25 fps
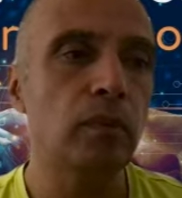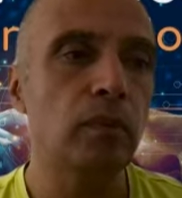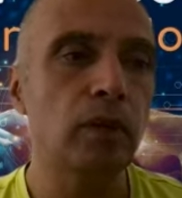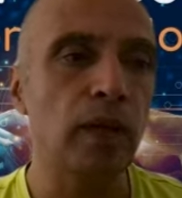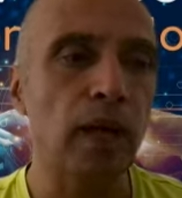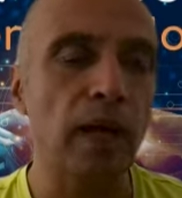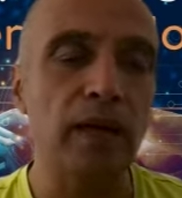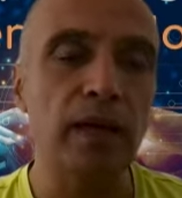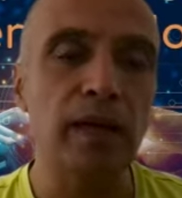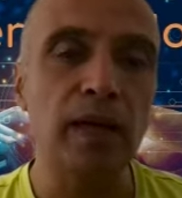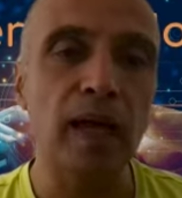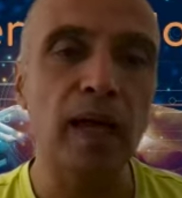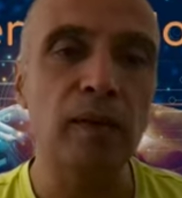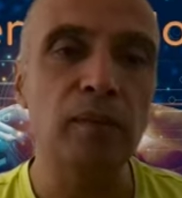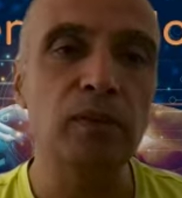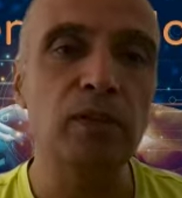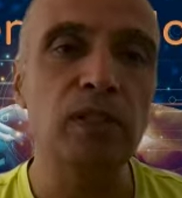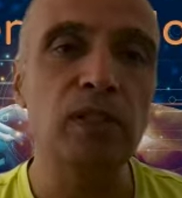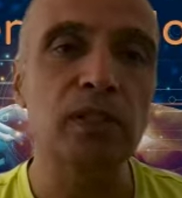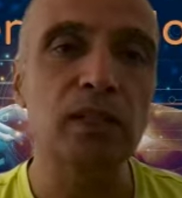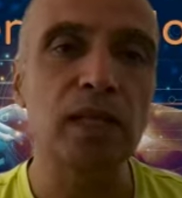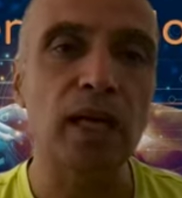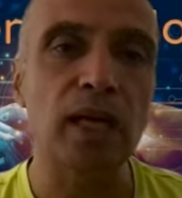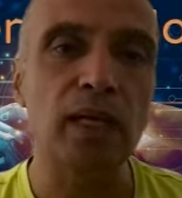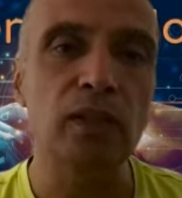10 times
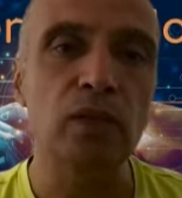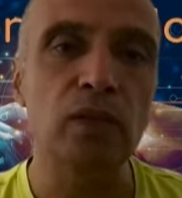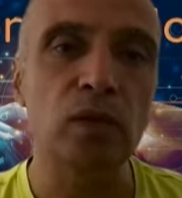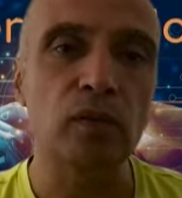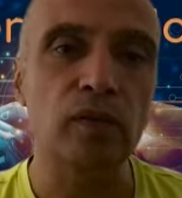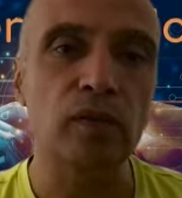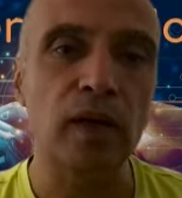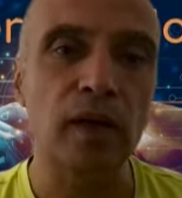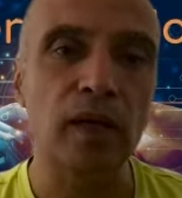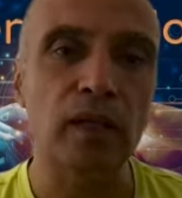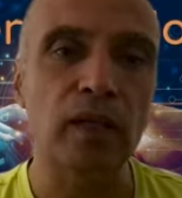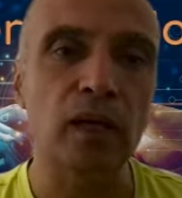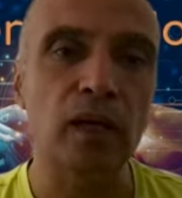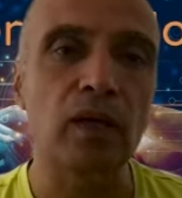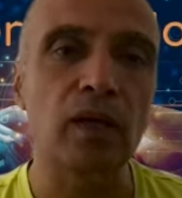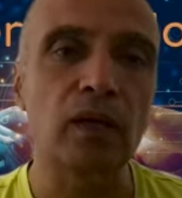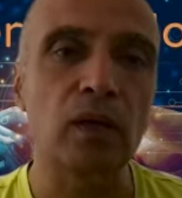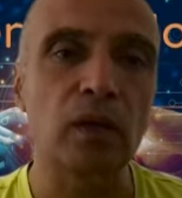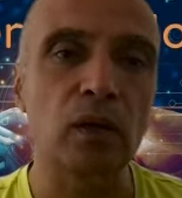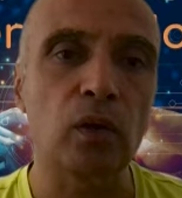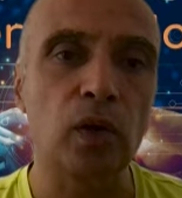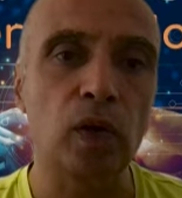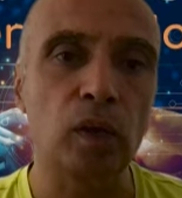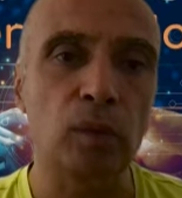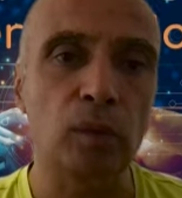the size of our current
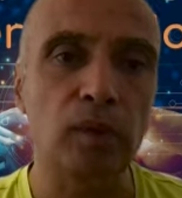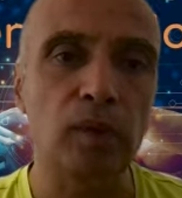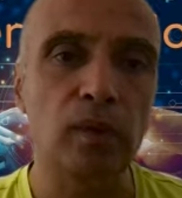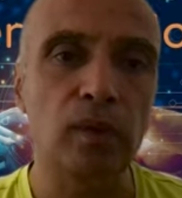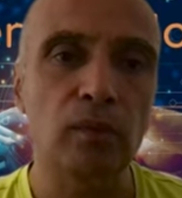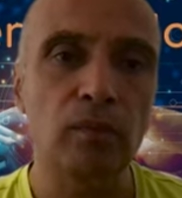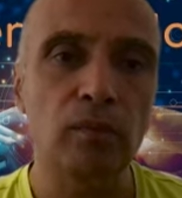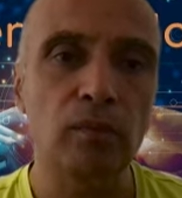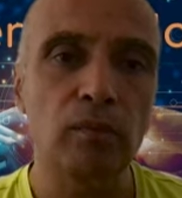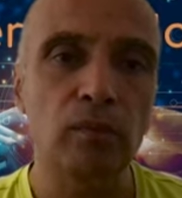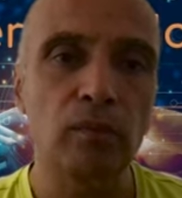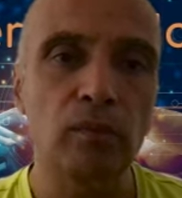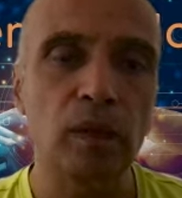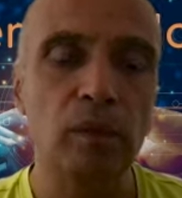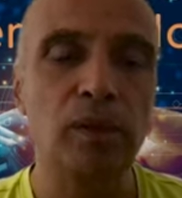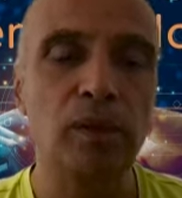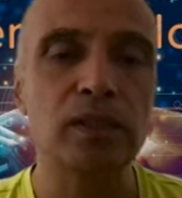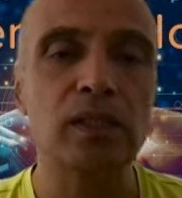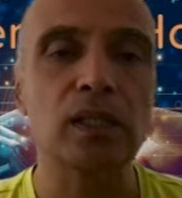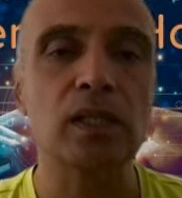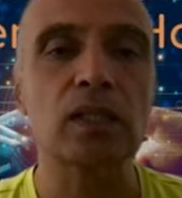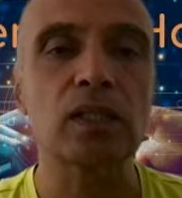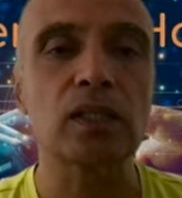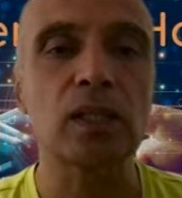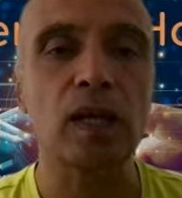economy, maybe
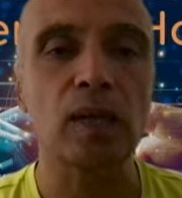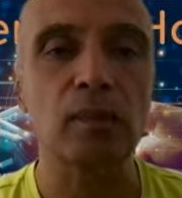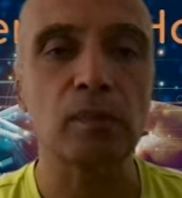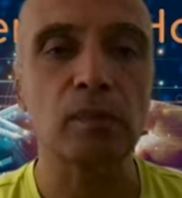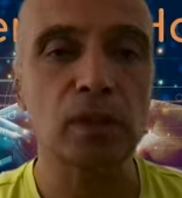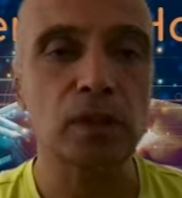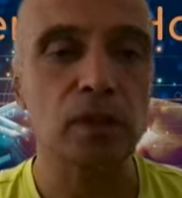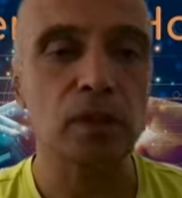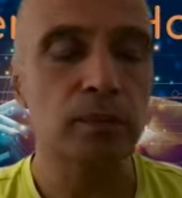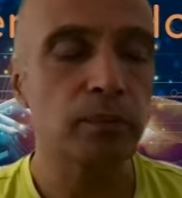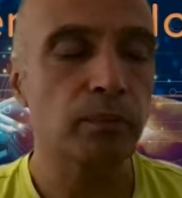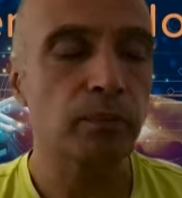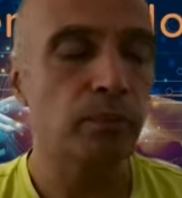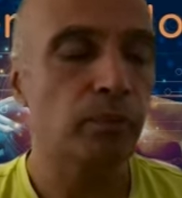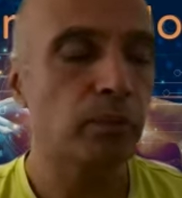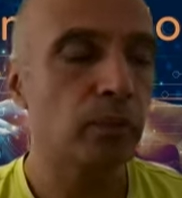6 times.